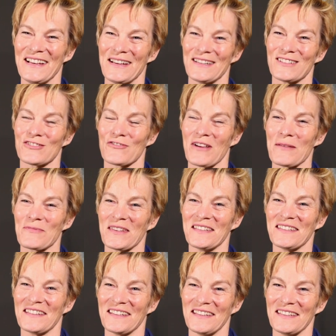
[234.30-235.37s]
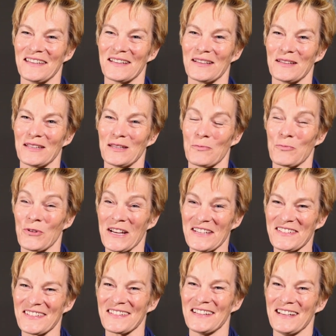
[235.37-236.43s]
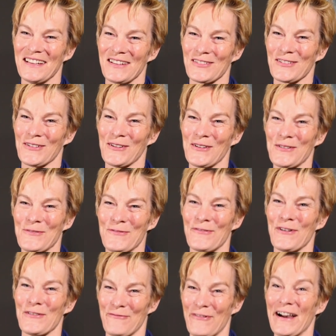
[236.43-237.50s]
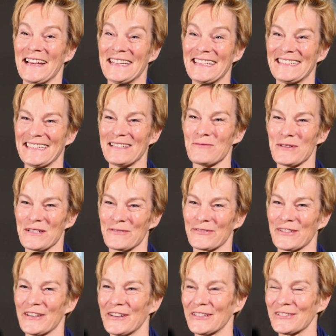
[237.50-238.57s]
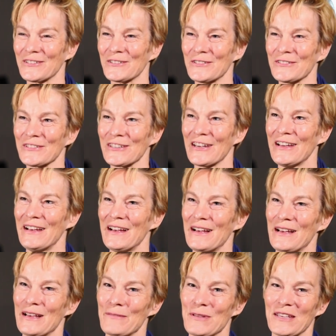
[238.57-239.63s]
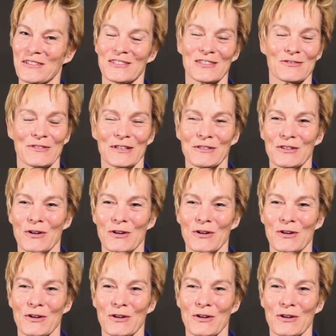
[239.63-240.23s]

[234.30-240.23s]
described in the press. So find it in one of the articles because it's very